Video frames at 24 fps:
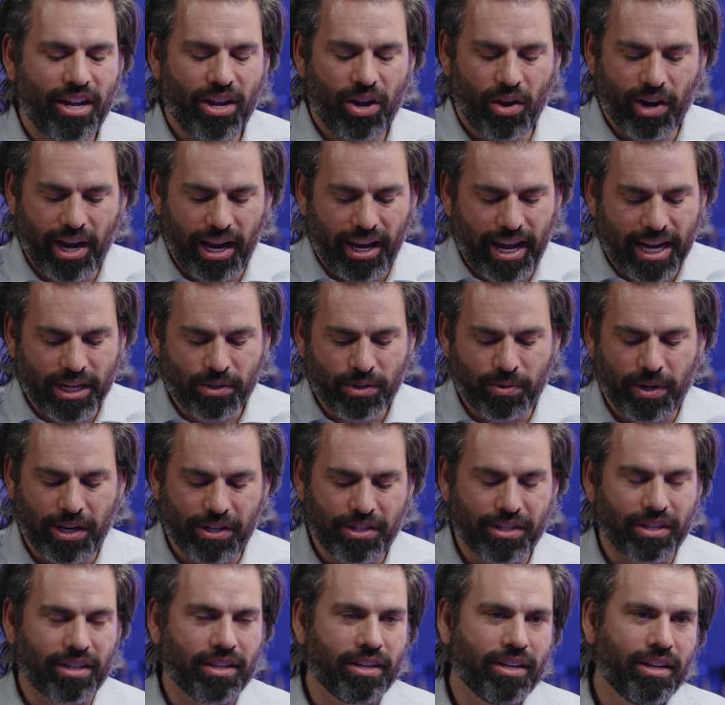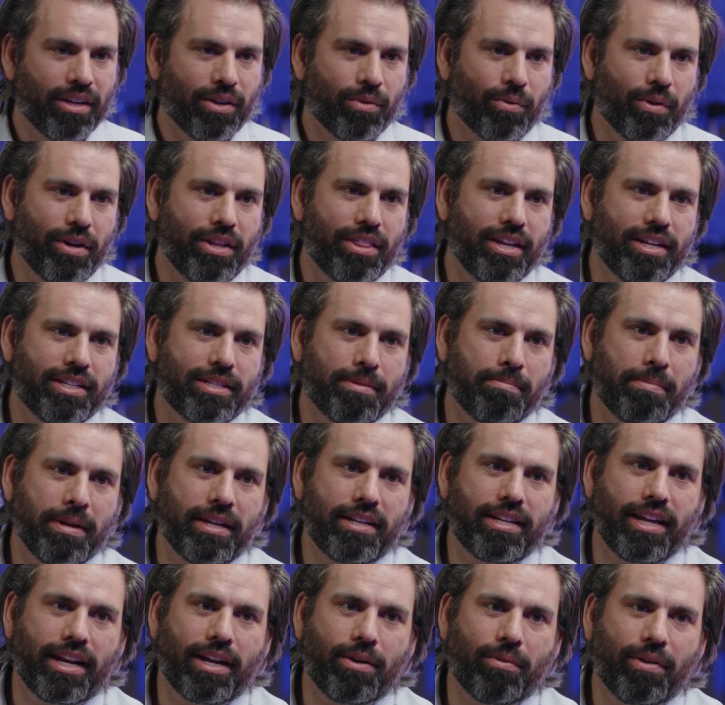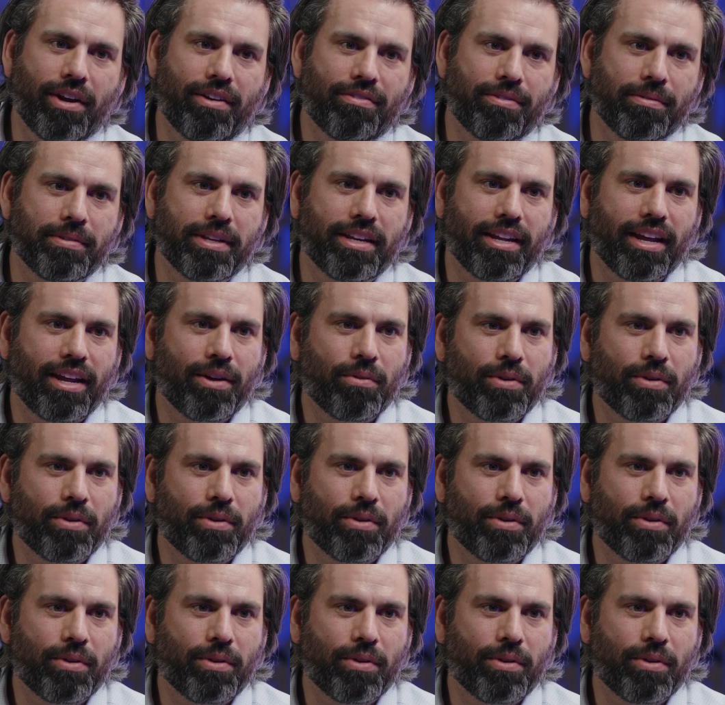Yeah. Okay, last question. Okay. What do you think is the big takeaway from today?